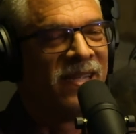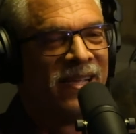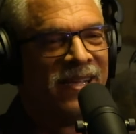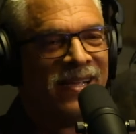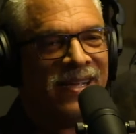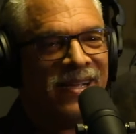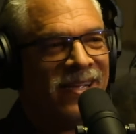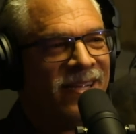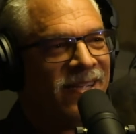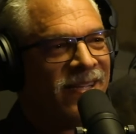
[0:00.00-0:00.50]
Oh,
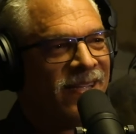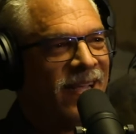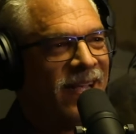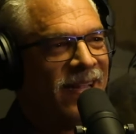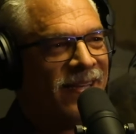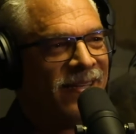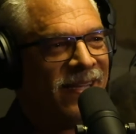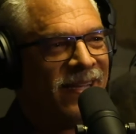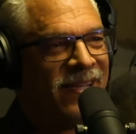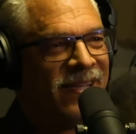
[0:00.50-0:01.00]
for sure.
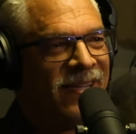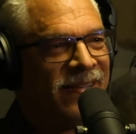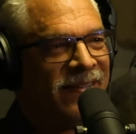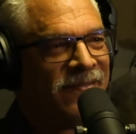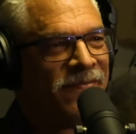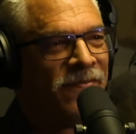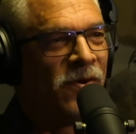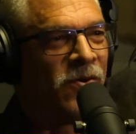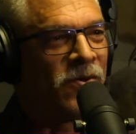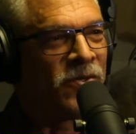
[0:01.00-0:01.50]
And
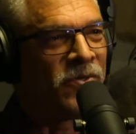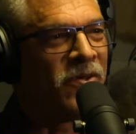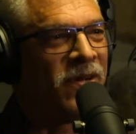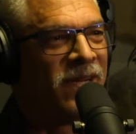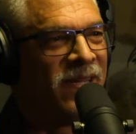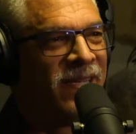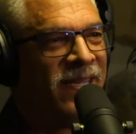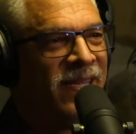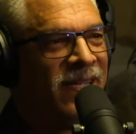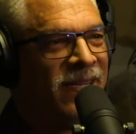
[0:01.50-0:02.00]

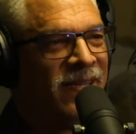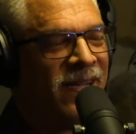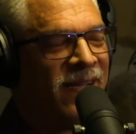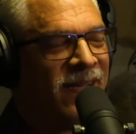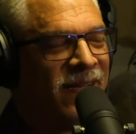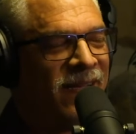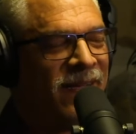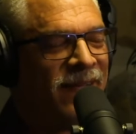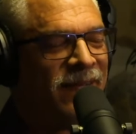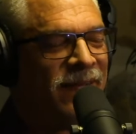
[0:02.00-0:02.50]
focus on
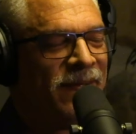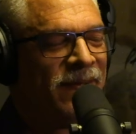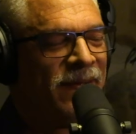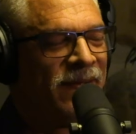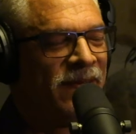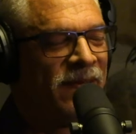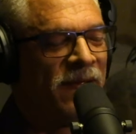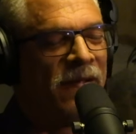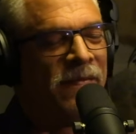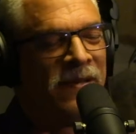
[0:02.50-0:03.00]

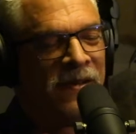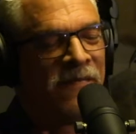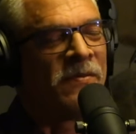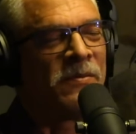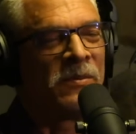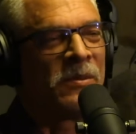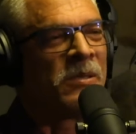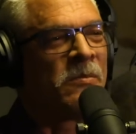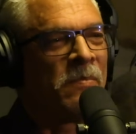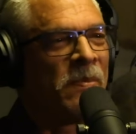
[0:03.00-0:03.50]

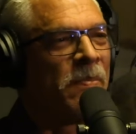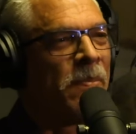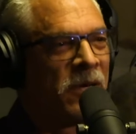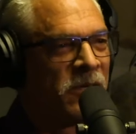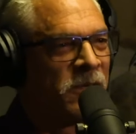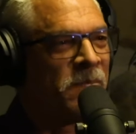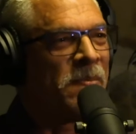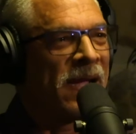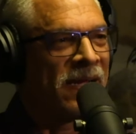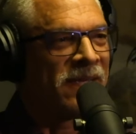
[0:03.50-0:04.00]
different
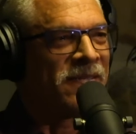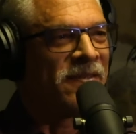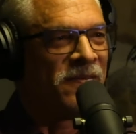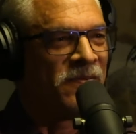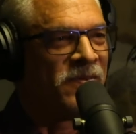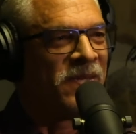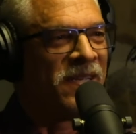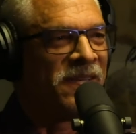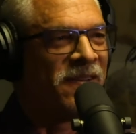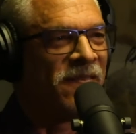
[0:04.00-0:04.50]

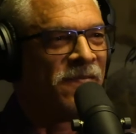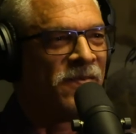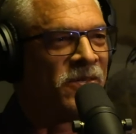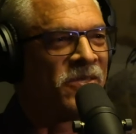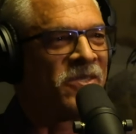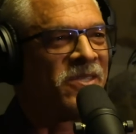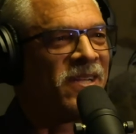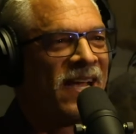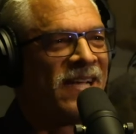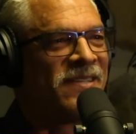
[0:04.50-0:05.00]
perspectives and
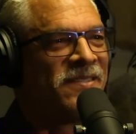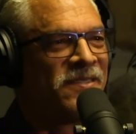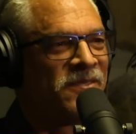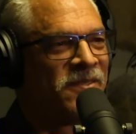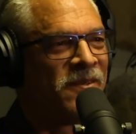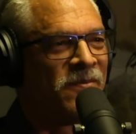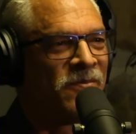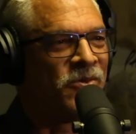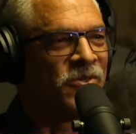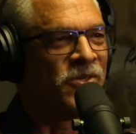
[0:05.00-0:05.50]
different
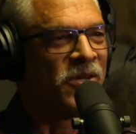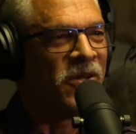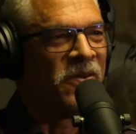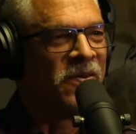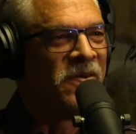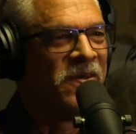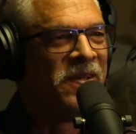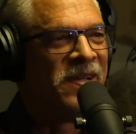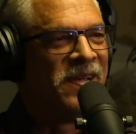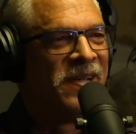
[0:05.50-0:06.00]
slices of the
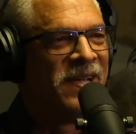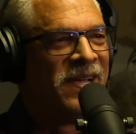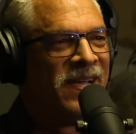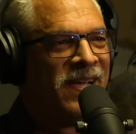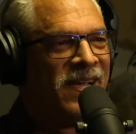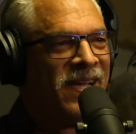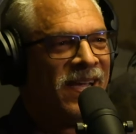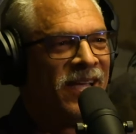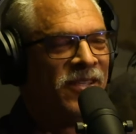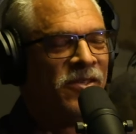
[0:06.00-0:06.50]
show.
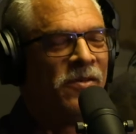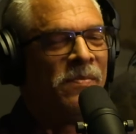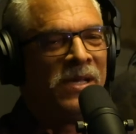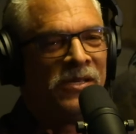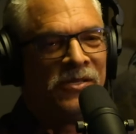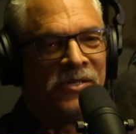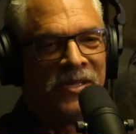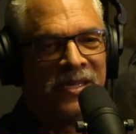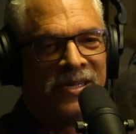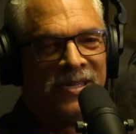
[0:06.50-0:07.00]
Yes.
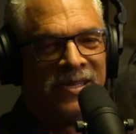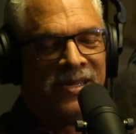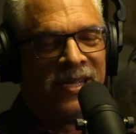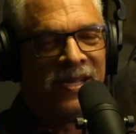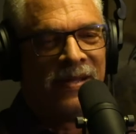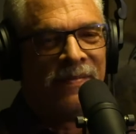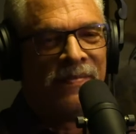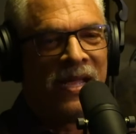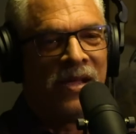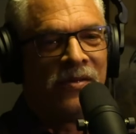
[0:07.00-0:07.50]
And you
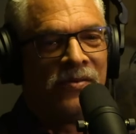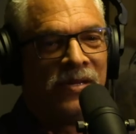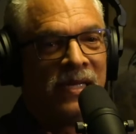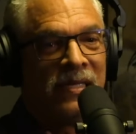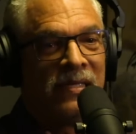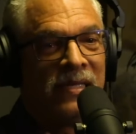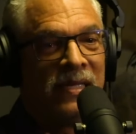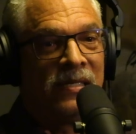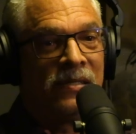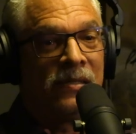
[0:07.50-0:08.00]
mentioned
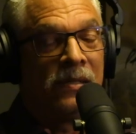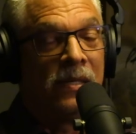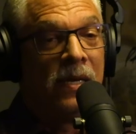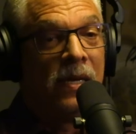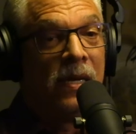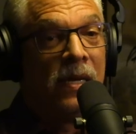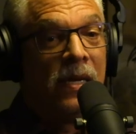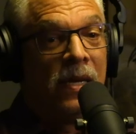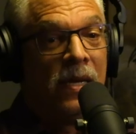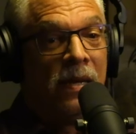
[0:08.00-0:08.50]
Now Dig
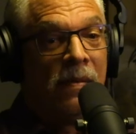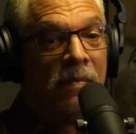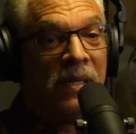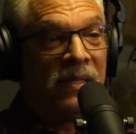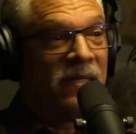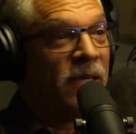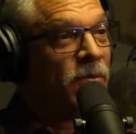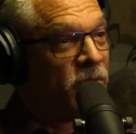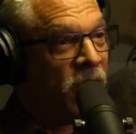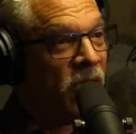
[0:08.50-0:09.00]
This,
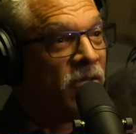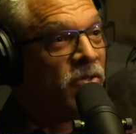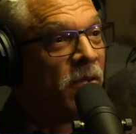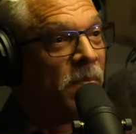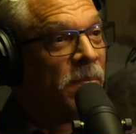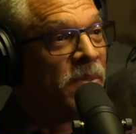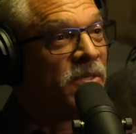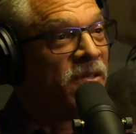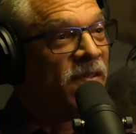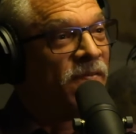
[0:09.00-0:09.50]
but there was
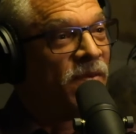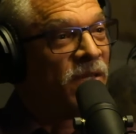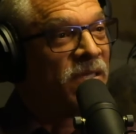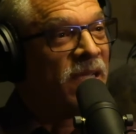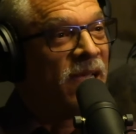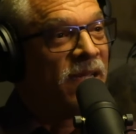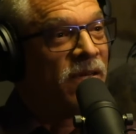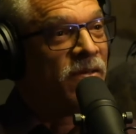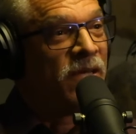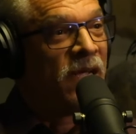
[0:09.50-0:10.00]
also
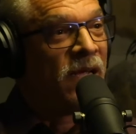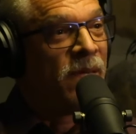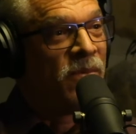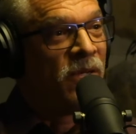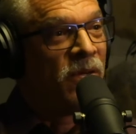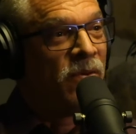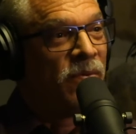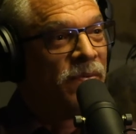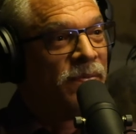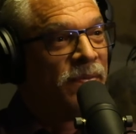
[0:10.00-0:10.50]
Pacific Standard
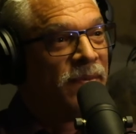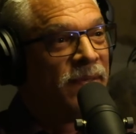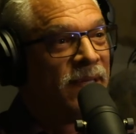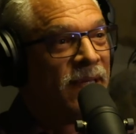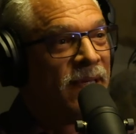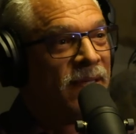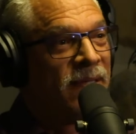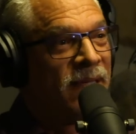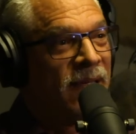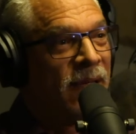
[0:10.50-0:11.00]
Time too.
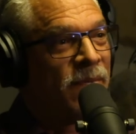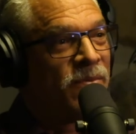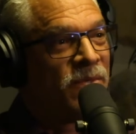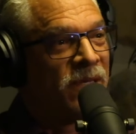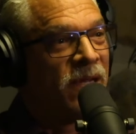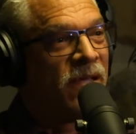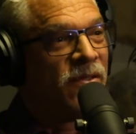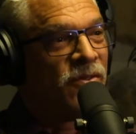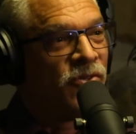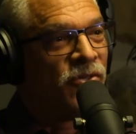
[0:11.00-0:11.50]
Yes.
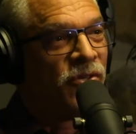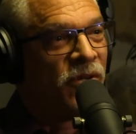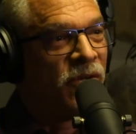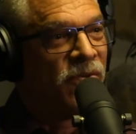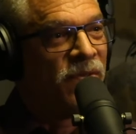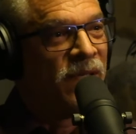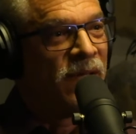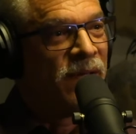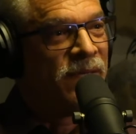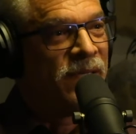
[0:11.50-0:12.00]
That was another
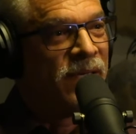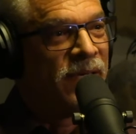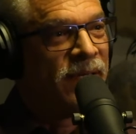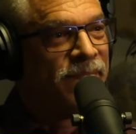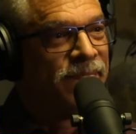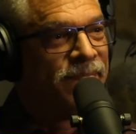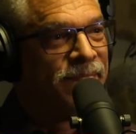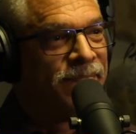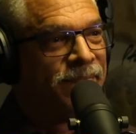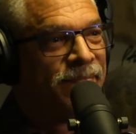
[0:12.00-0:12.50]
show that
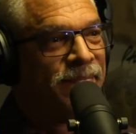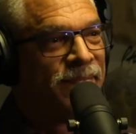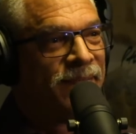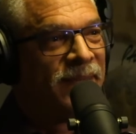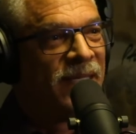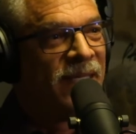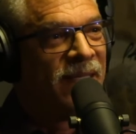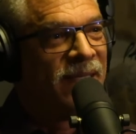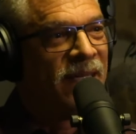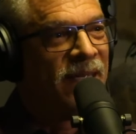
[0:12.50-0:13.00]

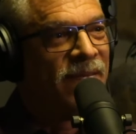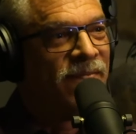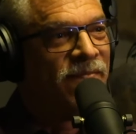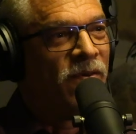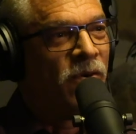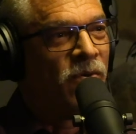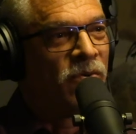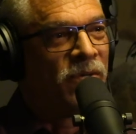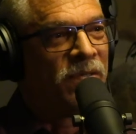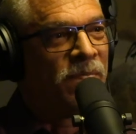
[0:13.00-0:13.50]

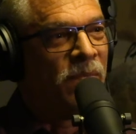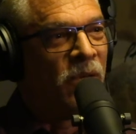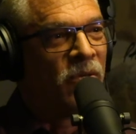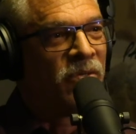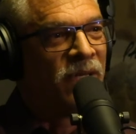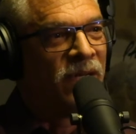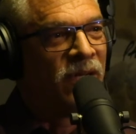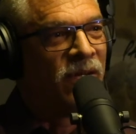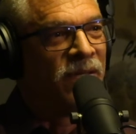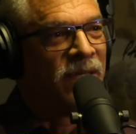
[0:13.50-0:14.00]
that
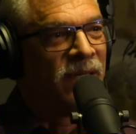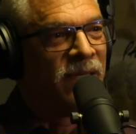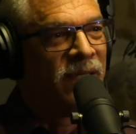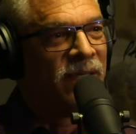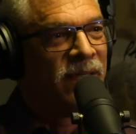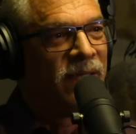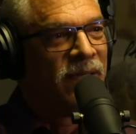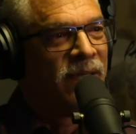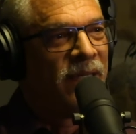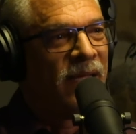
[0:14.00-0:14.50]
focused mostly on
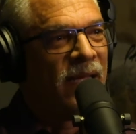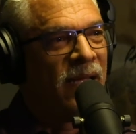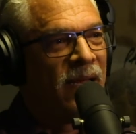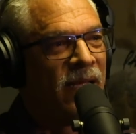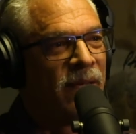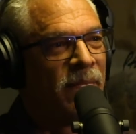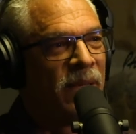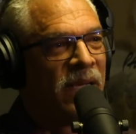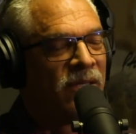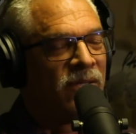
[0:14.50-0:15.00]

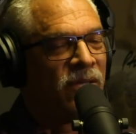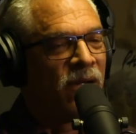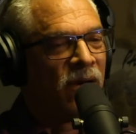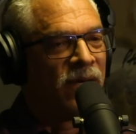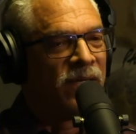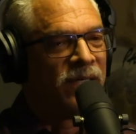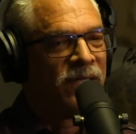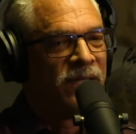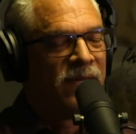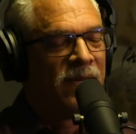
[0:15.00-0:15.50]
the
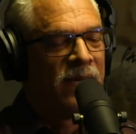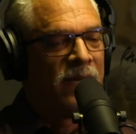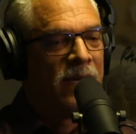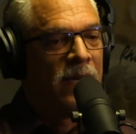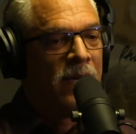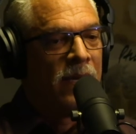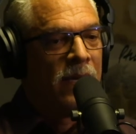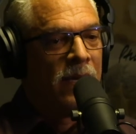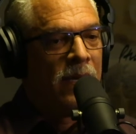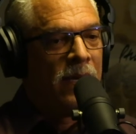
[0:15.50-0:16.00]
LA-based artists.
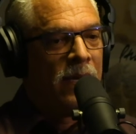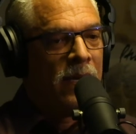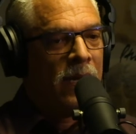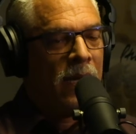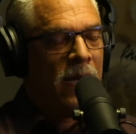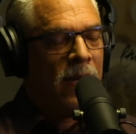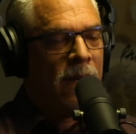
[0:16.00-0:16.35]
Yes.